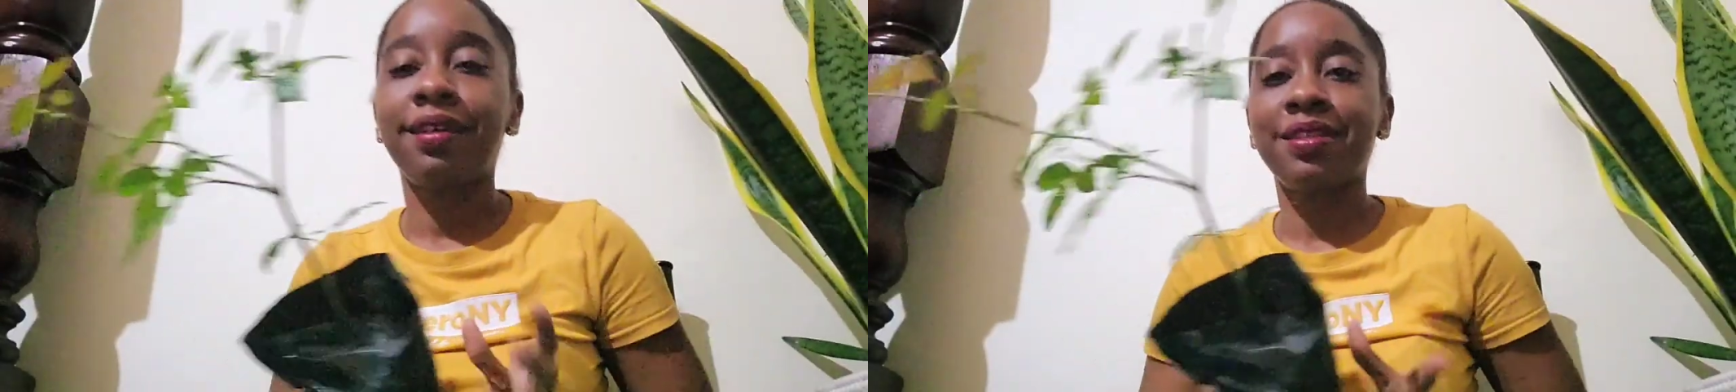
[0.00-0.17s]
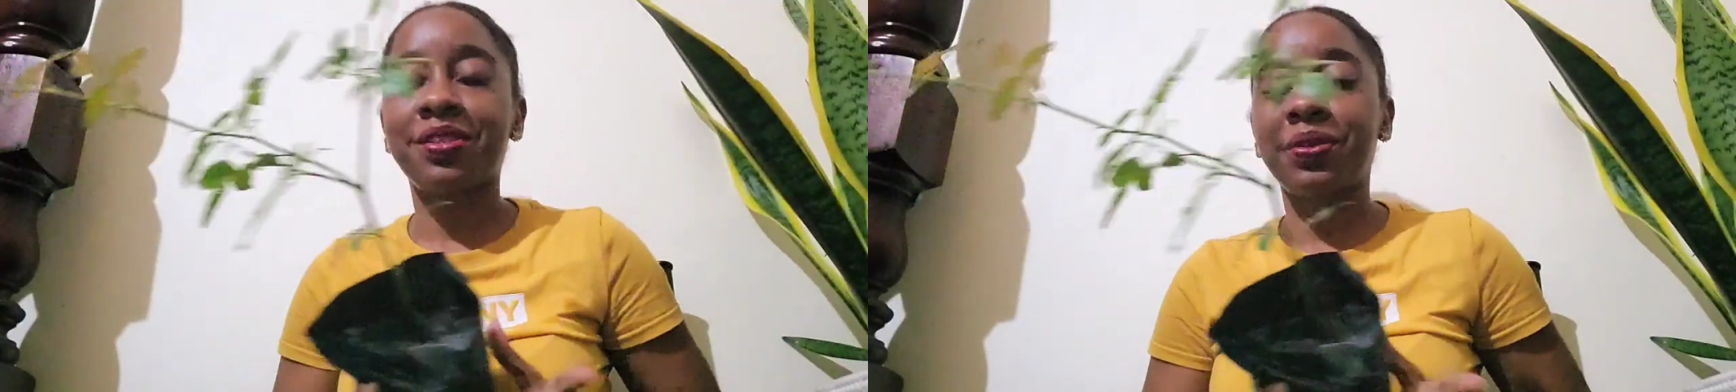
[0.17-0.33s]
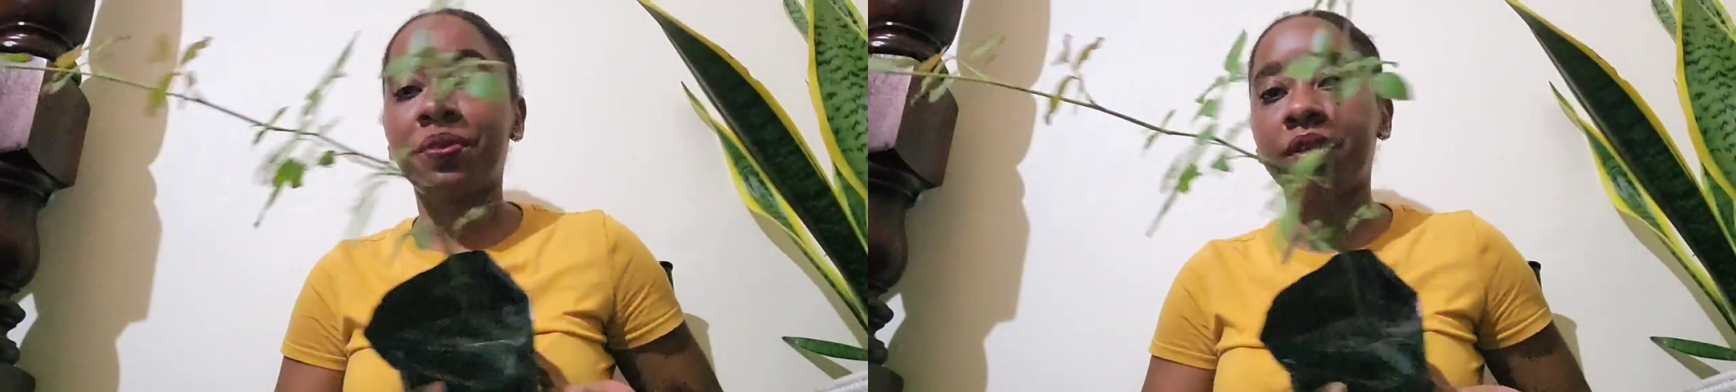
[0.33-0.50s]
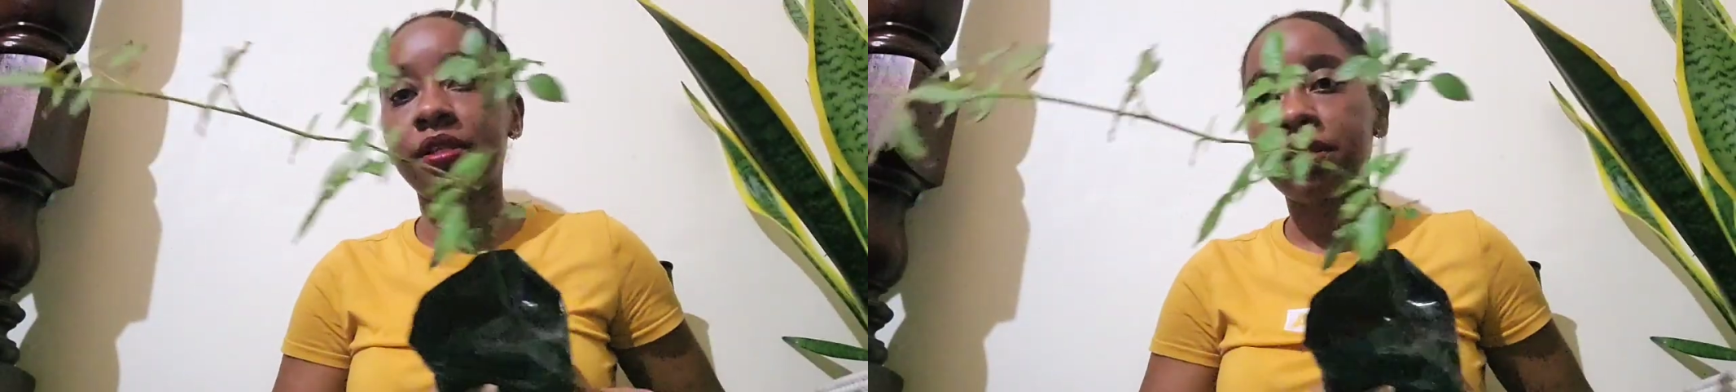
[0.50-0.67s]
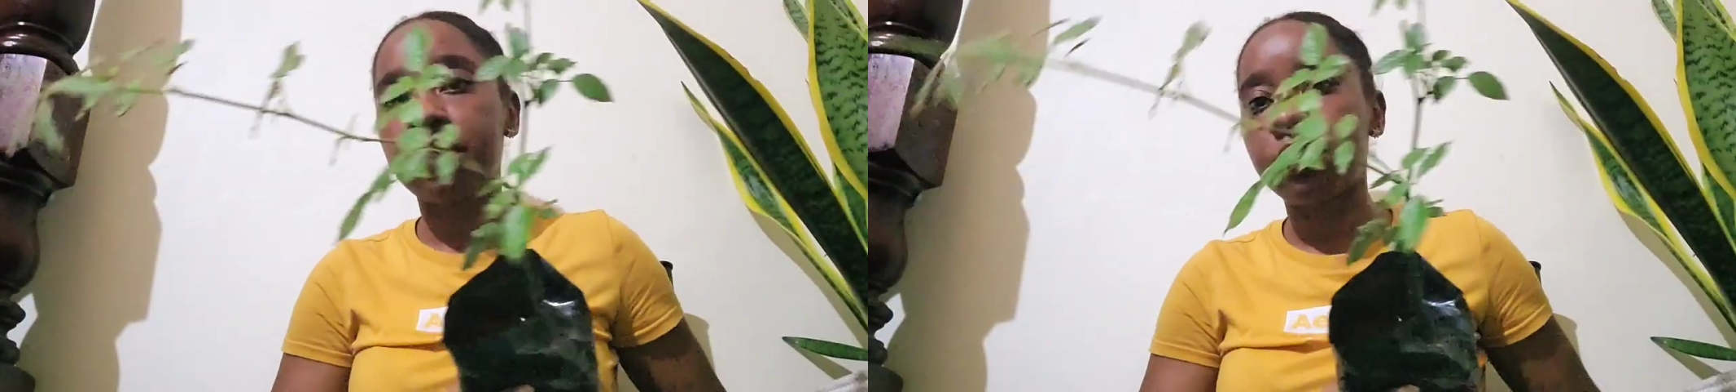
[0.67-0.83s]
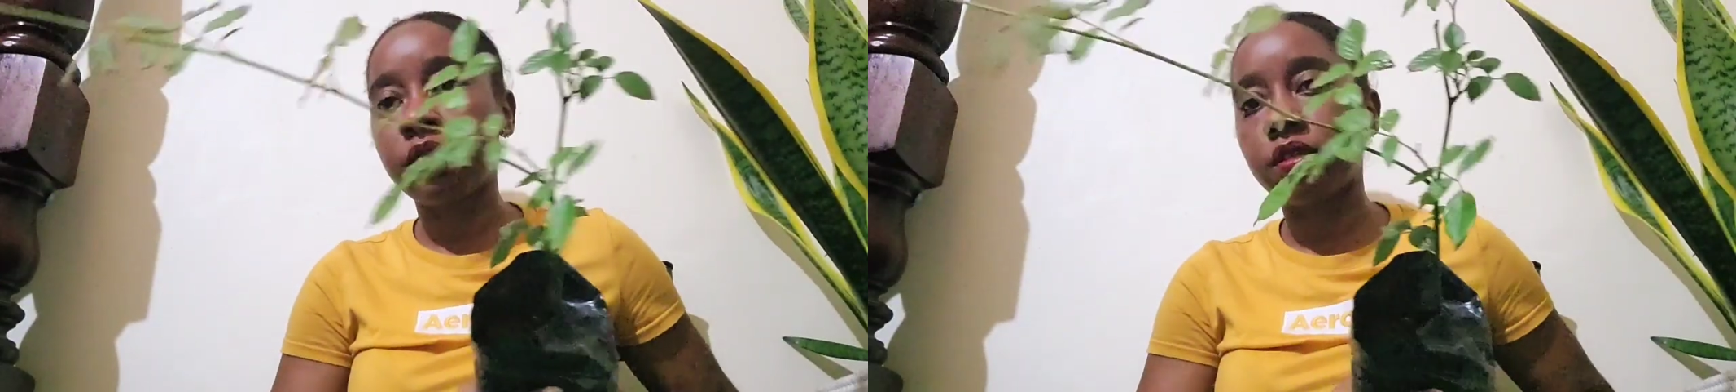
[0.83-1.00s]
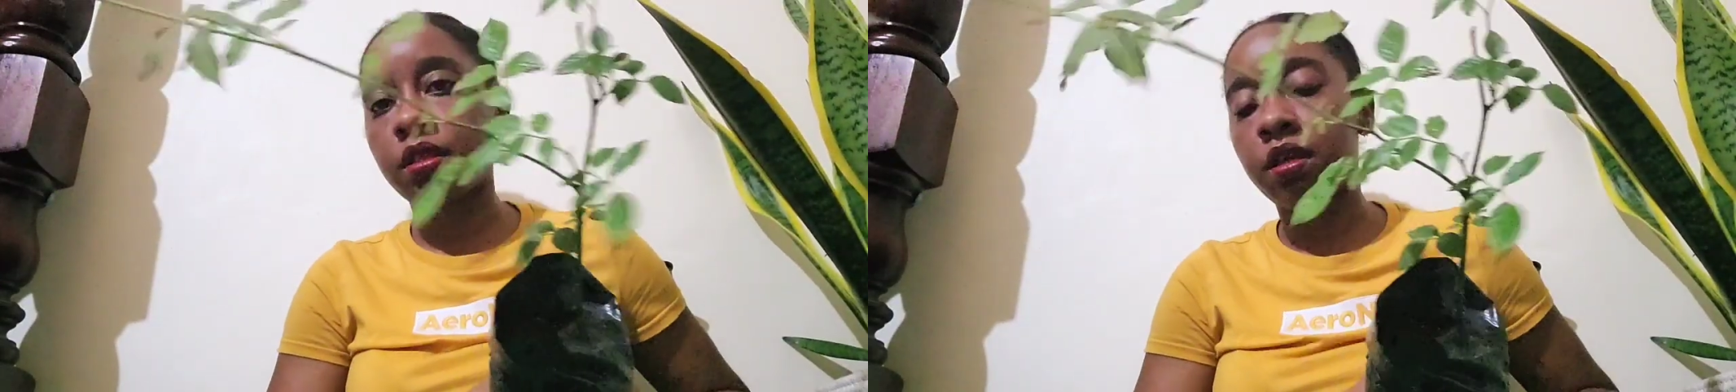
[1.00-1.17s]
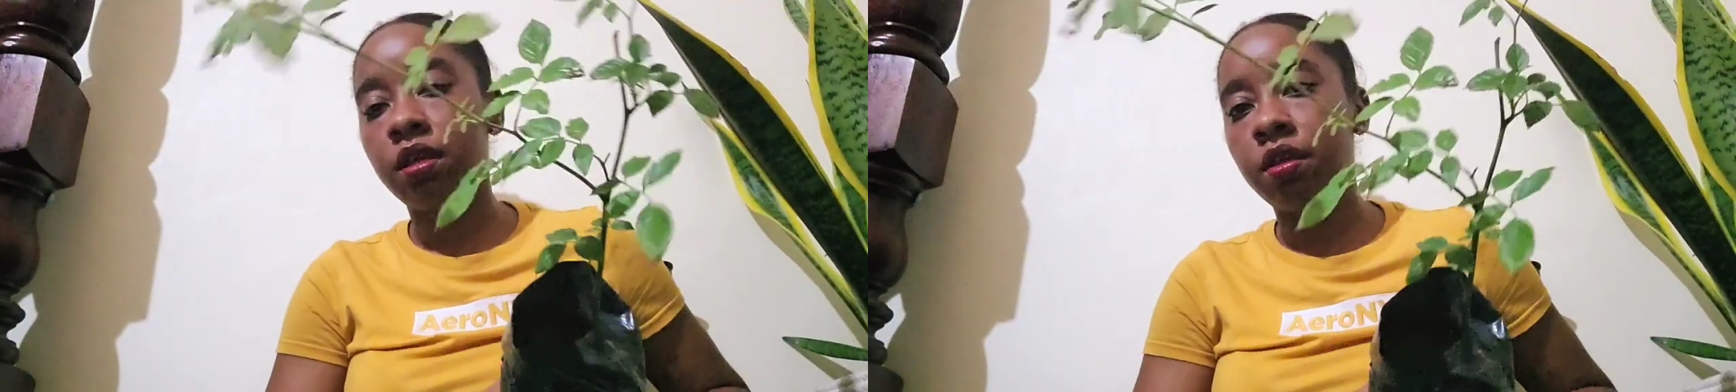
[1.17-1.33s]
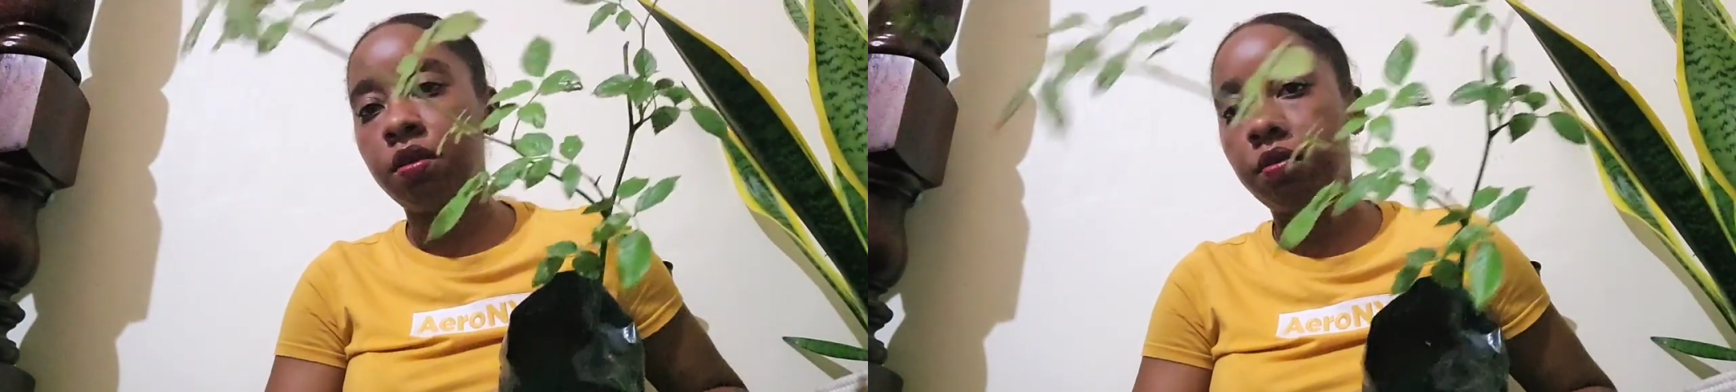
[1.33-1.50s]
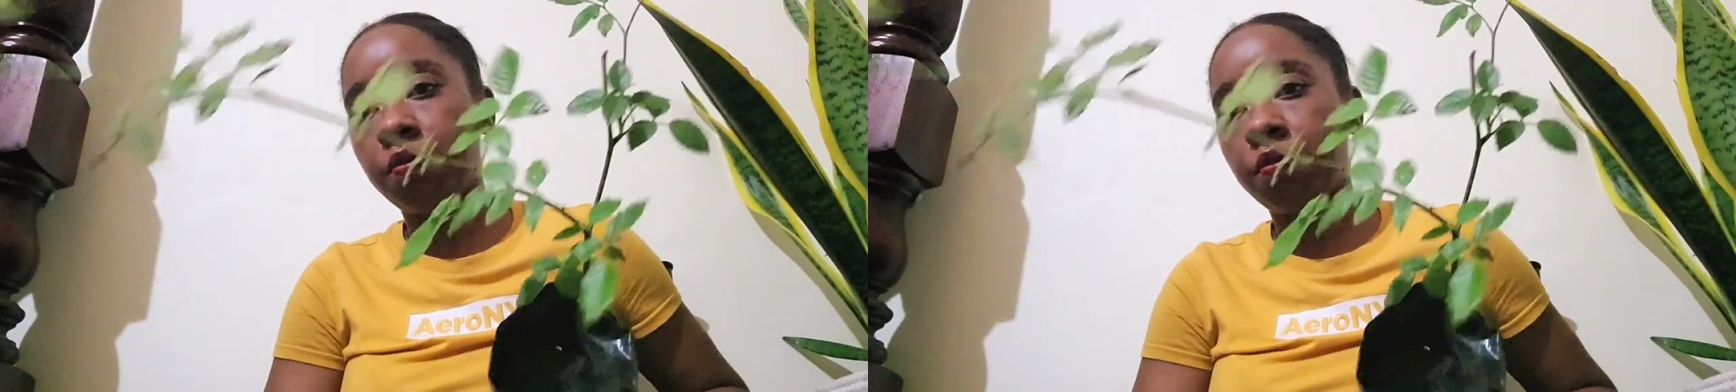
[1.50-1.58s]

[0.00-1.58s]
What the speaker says: So this is the